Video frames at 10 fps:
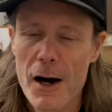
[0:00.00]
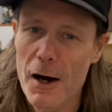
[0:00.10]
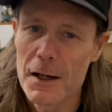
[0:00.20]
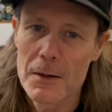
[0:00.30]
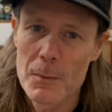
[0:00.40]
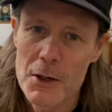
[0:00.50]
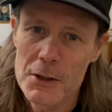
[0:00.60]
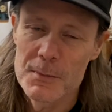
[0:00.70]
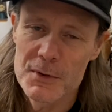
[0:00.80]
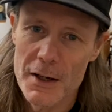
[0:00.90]
Hi, and
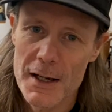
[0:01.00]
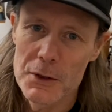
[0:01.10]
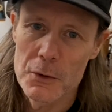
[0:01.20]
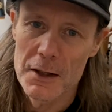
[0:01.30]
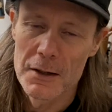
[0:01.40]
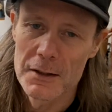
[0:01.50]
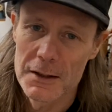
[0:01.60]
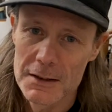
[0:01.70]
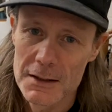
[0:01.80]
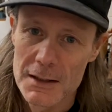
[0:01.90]
welcome to Air Cooled
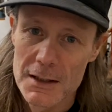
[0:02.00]
Anything.